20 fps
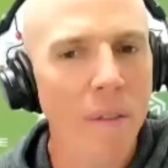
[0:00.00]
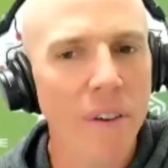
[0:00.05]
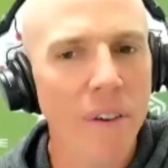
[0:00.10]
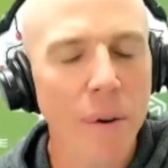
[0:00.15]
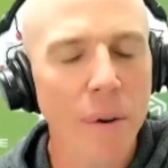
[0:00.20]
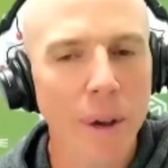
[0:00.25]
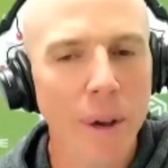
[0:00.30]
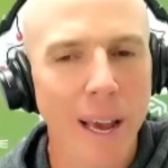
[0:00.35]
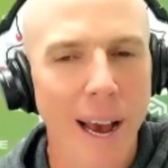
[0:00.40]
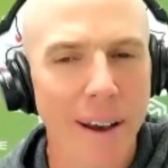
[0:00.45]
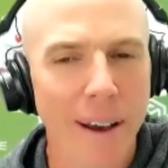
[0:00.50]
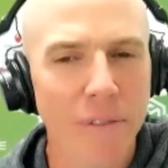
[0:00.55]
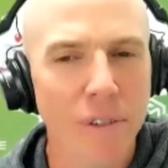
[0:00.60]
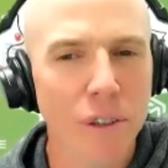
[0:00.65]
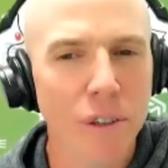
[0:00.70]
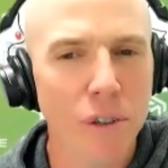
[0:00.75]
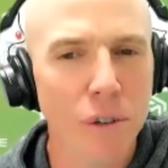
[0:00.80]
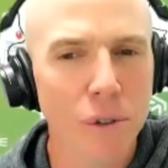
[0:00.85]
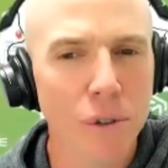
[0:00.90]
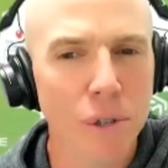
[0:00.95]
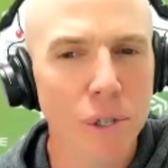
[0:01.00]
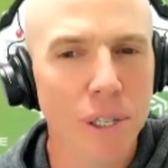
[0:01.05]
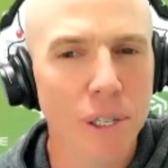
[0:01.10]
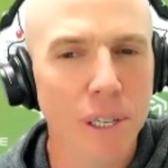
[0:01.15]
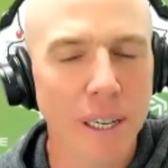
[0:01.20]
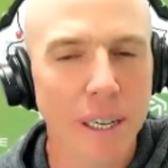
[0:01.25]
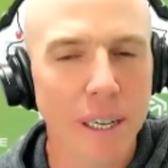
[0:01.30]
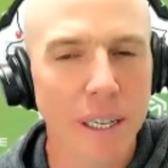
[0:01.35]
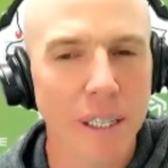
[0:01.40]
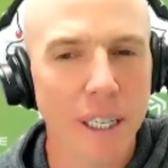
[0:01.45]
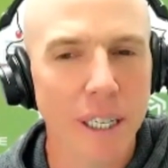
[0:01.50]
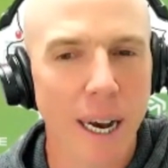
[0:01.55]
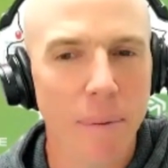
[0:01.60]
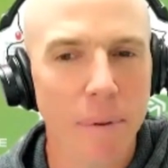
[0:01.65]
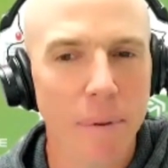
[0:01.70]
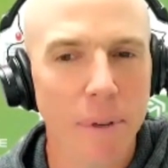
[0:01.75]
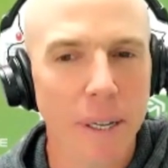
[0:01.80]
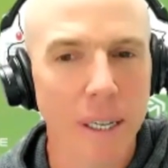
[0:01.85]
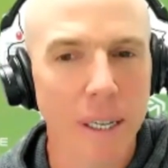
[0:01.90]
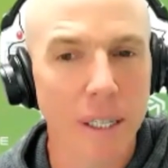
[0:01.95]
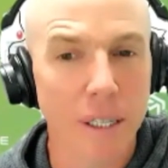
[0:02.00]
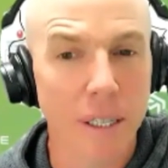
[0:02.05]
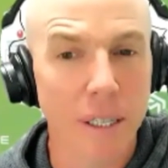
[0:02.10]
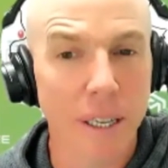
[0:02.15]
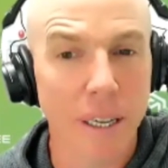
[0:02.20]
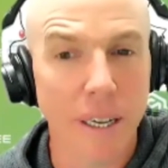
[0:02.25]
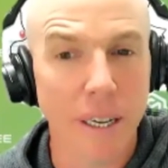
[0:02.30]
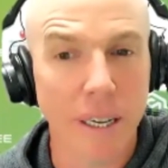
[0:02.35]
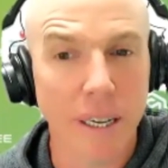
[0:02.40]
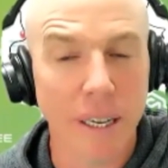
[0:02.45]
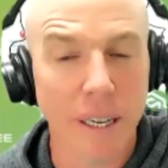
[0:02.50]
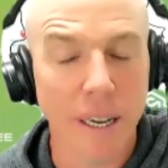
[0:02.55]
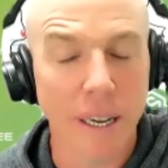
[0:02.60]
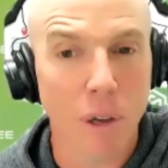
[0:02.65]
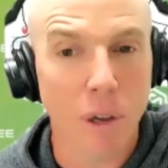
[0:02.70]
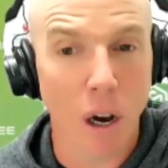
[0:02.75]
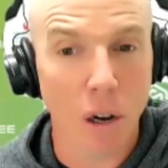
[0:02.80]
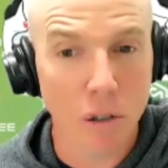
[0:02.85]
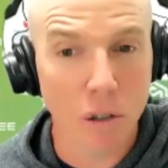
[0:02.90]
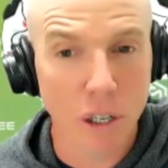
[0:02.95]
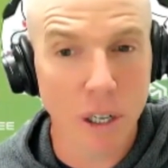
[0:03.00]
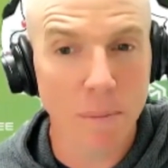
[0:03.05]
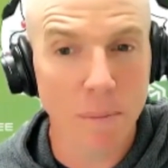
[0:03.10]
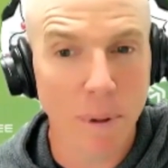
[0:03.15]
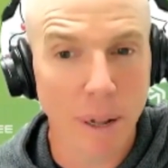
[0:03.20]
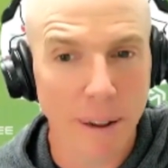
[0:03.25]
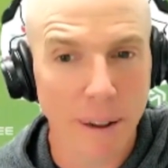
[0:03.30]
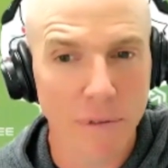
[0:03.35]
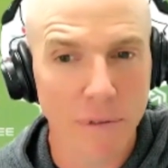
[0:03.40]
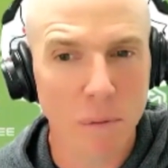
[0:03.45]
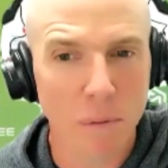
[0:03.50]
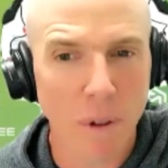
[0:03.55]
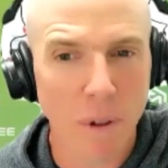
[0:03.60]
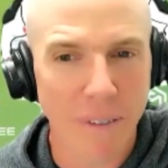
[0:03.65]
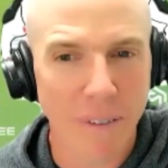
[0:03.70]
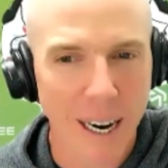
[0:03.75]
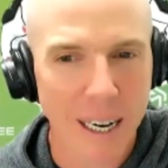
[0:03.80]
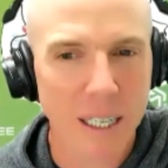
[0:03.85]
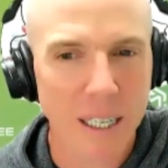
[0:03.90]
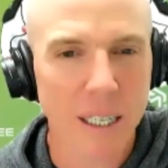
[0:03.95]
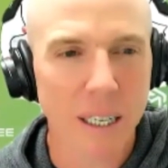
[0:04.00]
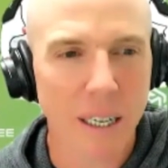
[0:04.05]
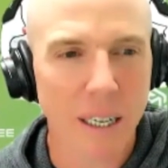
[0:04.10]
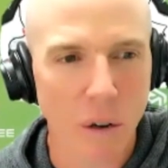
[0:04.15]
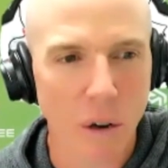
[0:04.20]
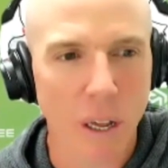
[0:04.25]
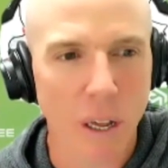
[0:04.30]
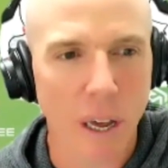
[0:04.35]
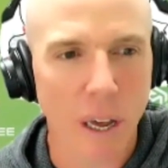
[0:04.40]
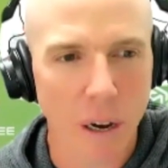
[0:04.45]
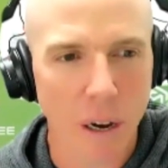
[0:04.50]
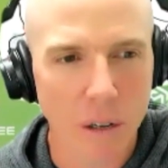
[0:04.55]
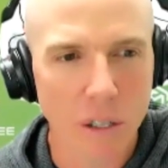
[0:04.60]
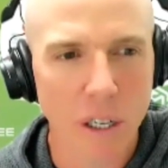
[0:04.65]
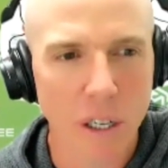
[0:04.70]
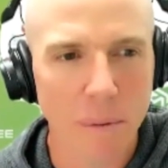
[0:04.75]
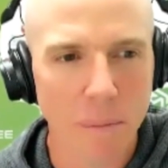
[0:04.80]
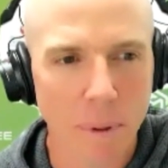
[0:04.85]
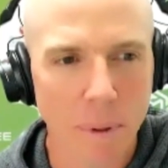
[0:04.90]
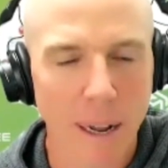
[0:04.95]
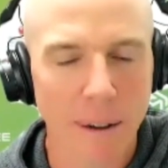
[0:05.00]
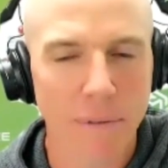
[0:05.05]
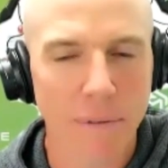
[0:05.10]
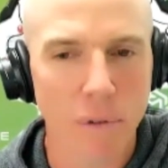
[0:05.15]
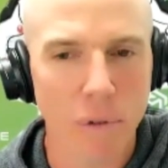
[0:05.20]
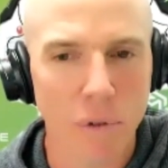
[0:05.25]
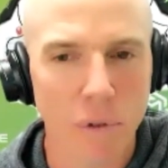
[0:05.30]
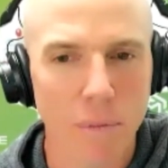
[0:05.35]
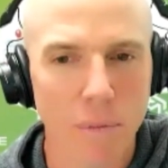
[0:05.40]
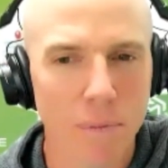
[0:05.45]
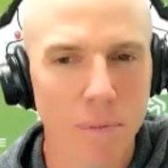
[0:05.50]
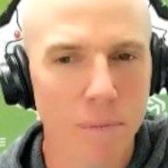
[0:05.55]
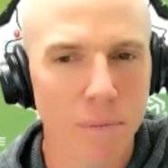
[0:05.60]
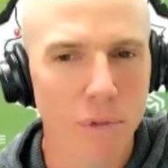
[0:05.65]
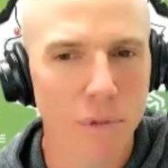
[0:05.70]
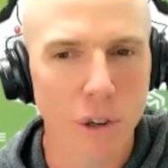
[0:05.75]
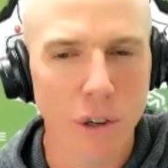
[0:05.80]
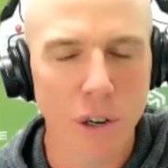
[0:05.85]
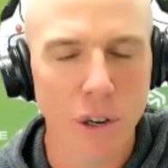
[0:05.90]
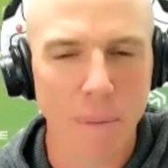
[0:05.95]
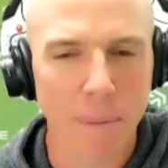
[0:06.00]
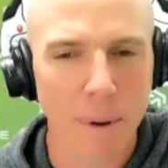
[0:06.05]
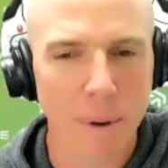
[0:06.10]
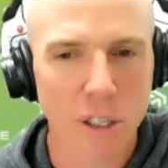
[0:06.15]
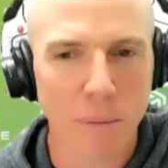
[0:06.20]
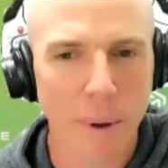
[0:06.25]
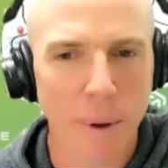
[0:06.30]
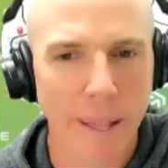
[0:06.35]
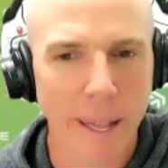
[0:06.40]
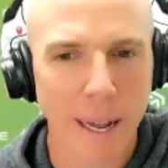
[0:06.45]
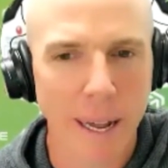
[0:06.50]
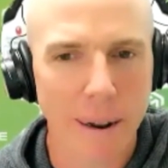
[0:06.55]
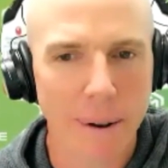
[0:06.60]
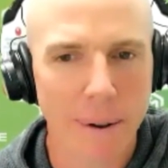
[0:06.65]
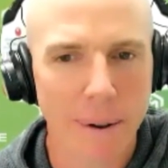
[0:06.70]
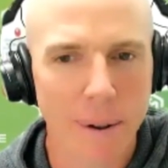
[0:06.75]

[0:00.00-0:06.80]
thing we haven't used in Kajabi is the coaching platform. They've actually got a coaching platform. Do you know much about that?